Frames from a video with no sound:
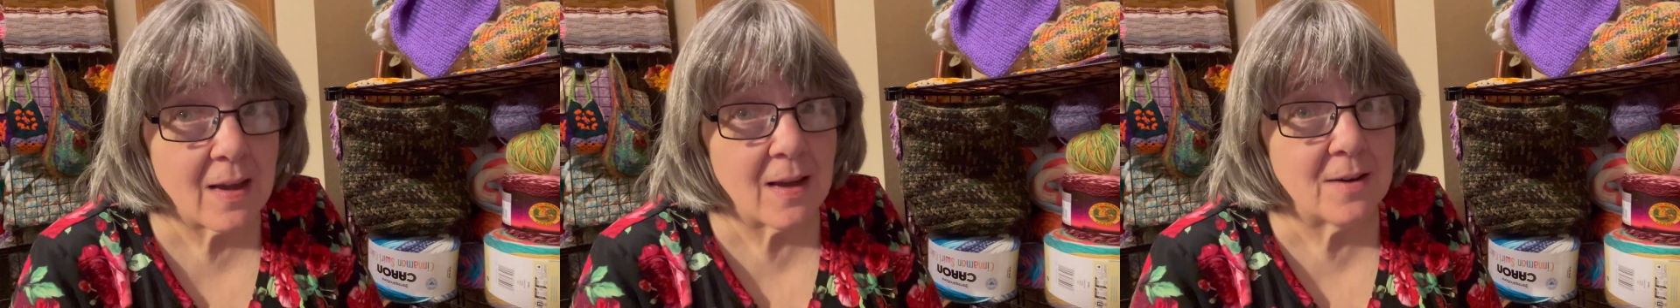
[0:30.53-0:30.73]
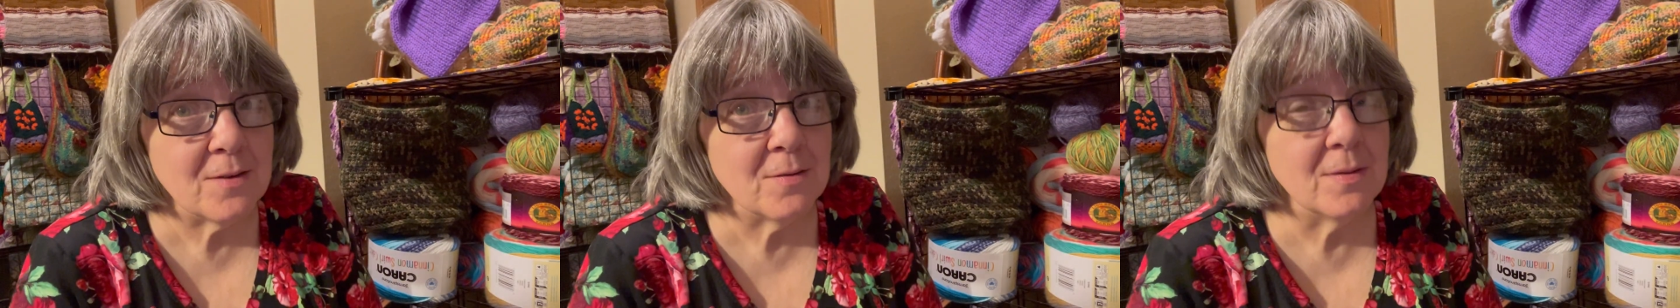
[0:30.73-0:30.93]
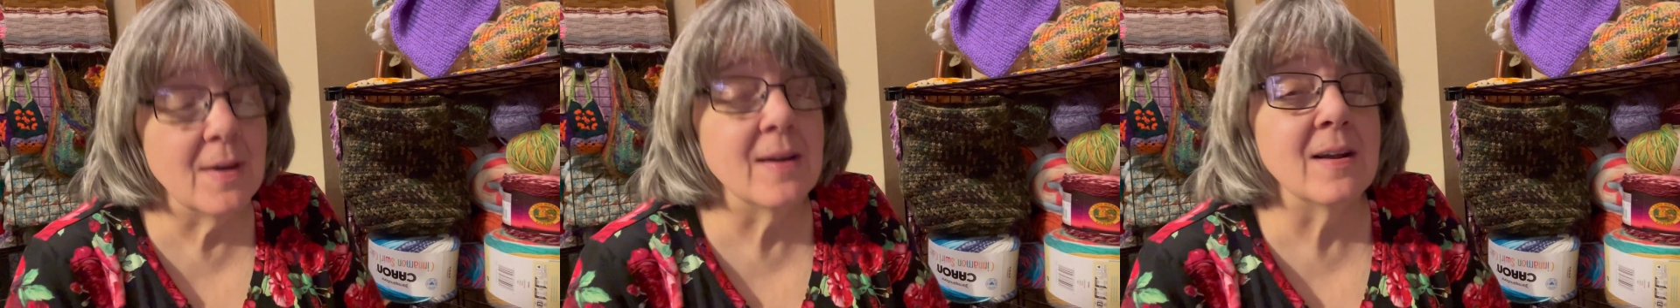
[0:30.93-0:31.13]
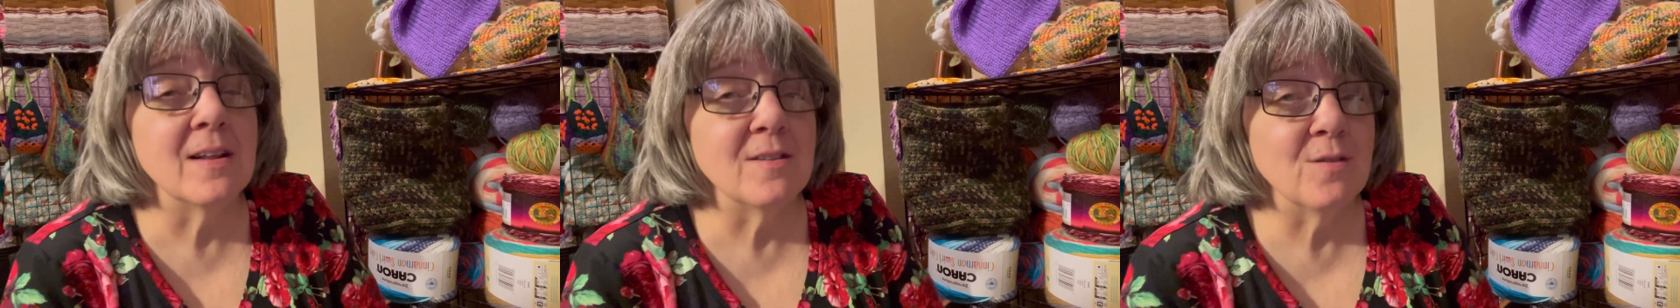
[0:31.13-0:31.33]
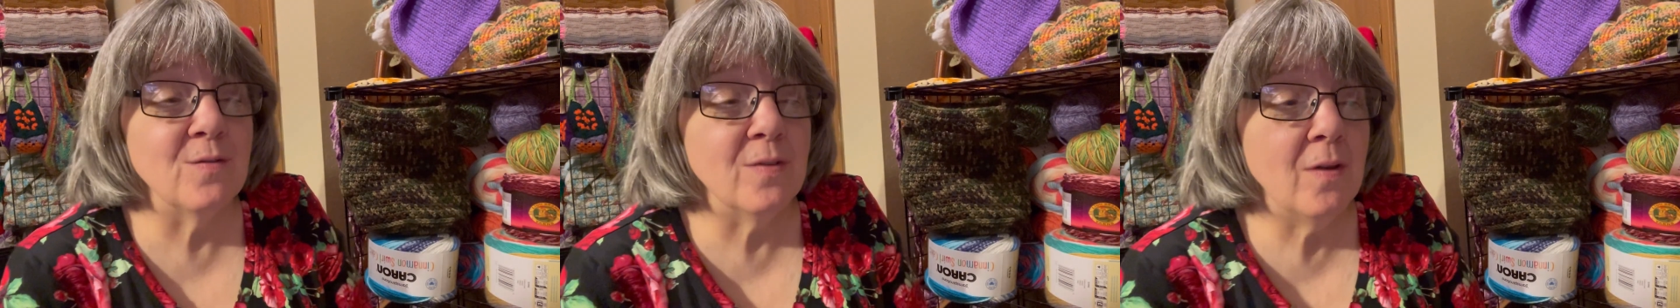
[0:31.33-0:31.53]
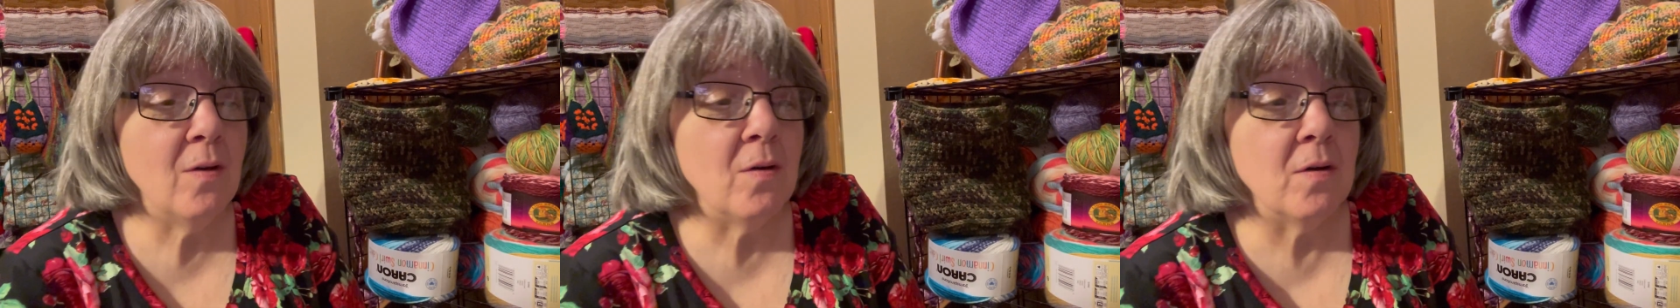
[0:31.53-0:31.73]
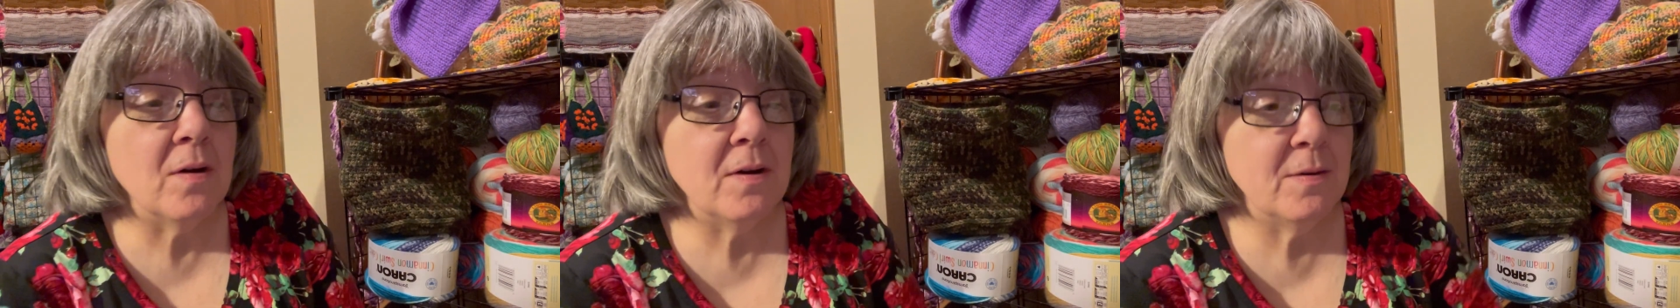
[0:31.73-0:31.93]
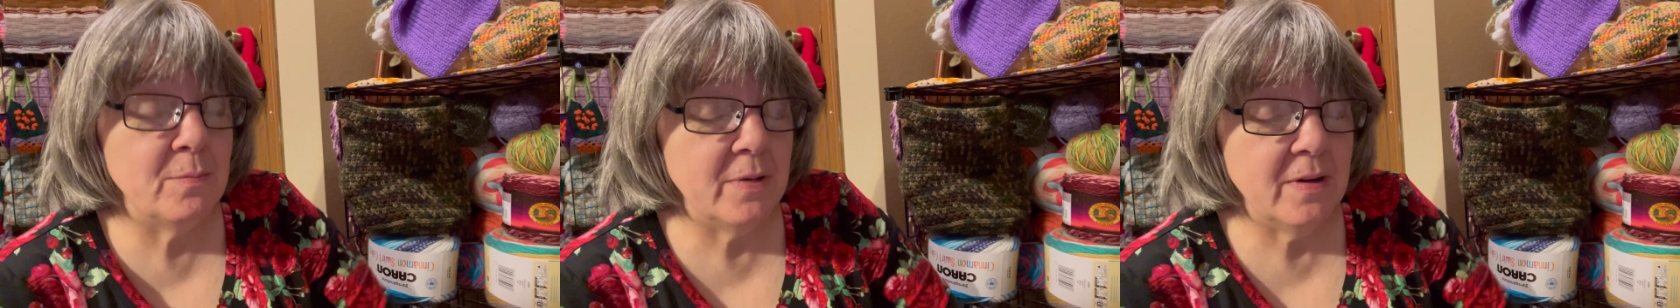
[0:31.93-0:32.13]
do that on the floor.
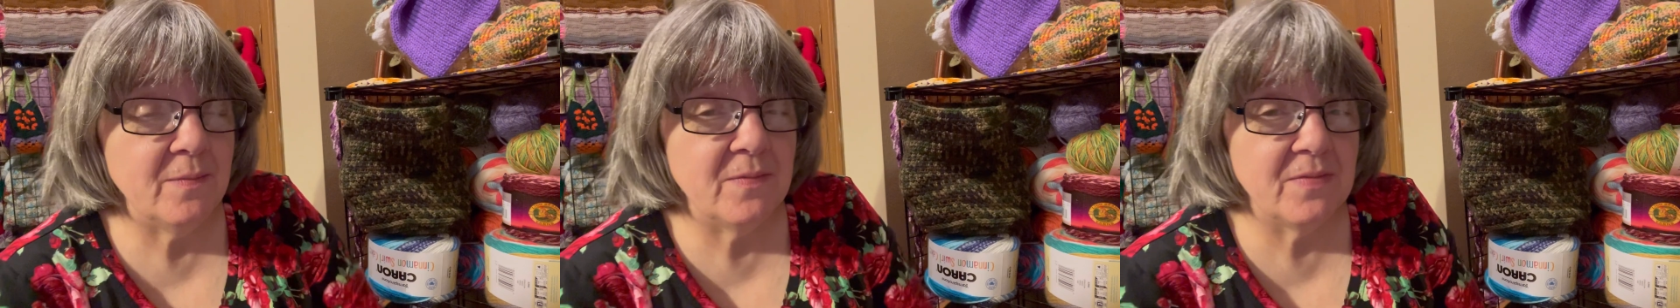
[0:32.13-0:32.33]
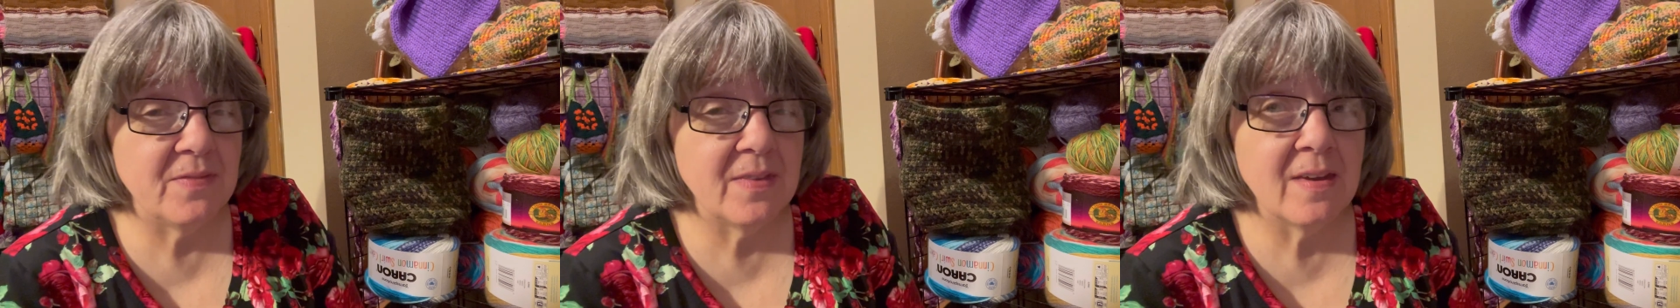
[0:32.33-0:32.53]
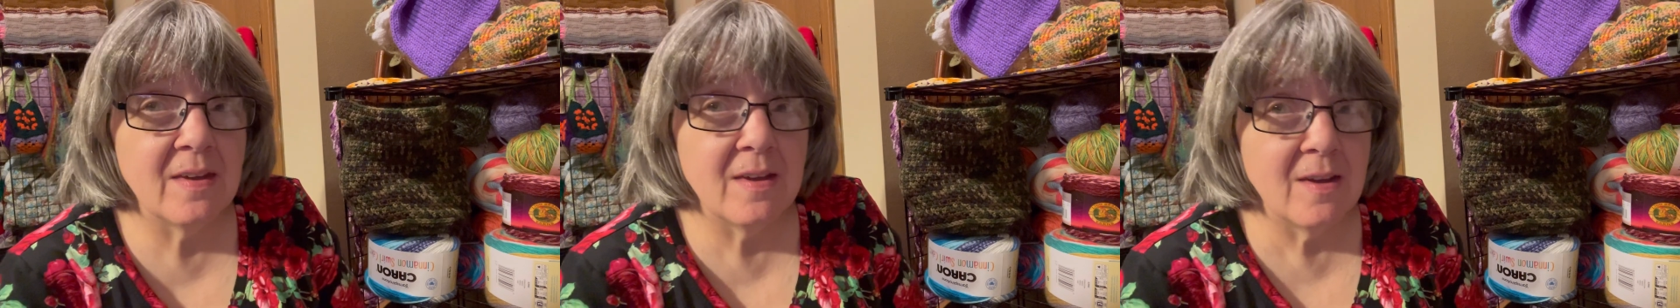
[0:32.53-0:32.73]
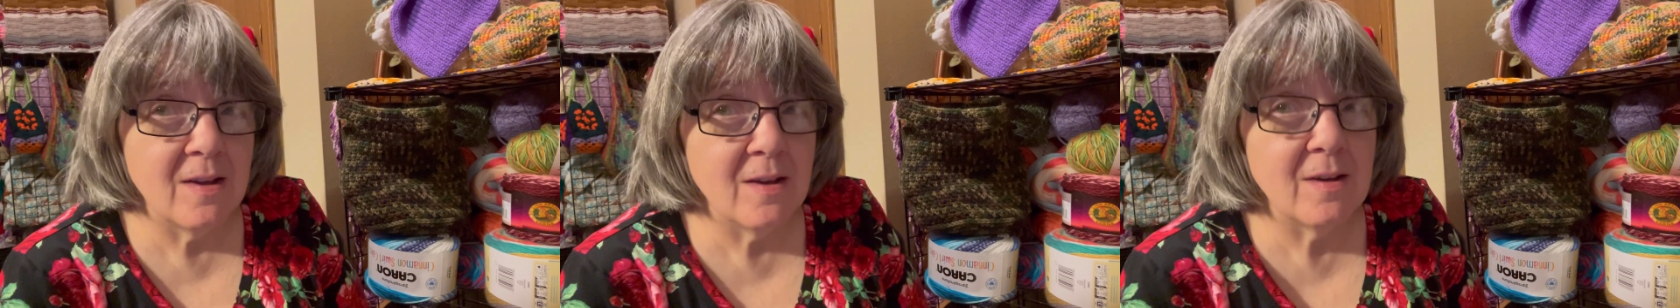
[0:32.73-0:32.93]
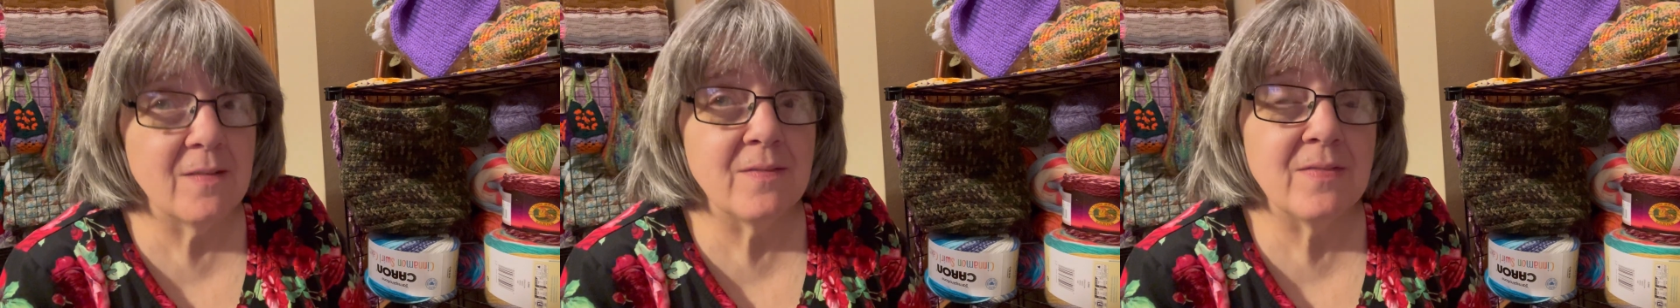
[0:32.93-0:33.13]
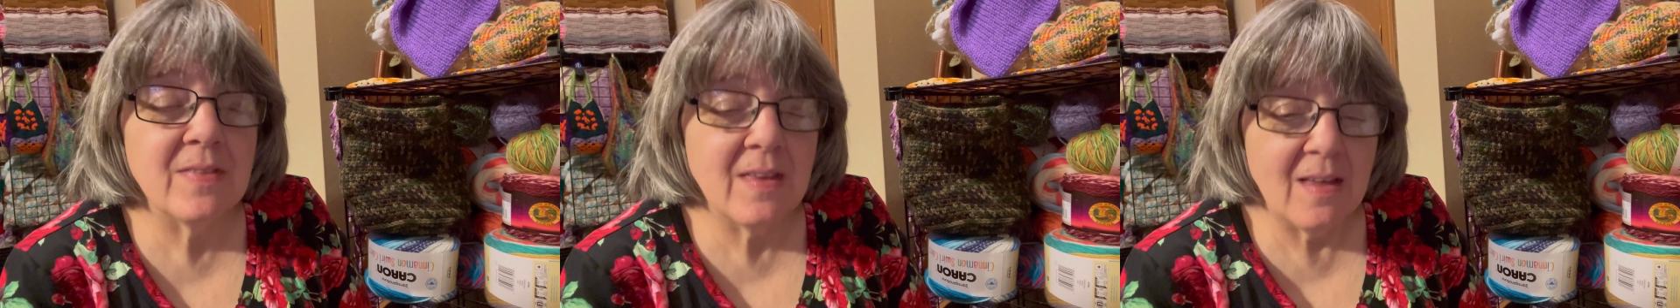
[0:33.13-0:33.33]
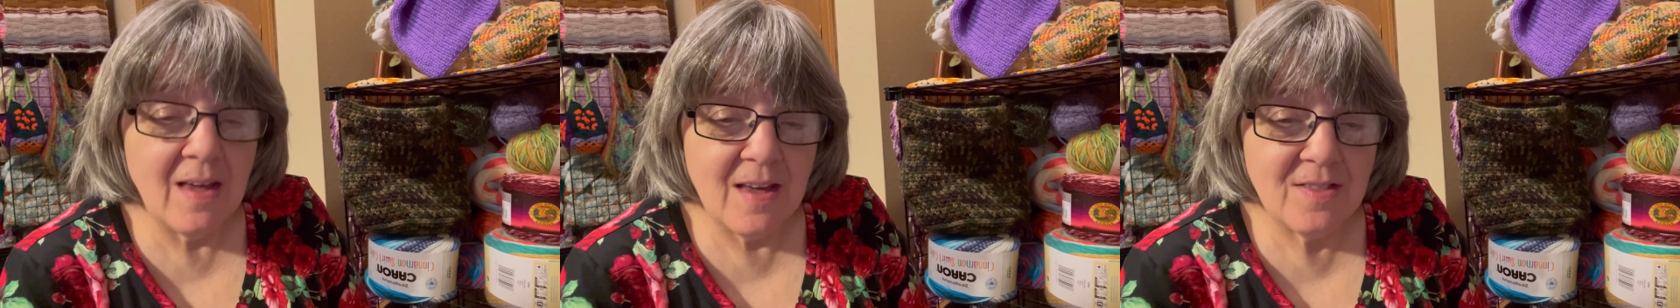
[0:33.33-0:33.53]
But I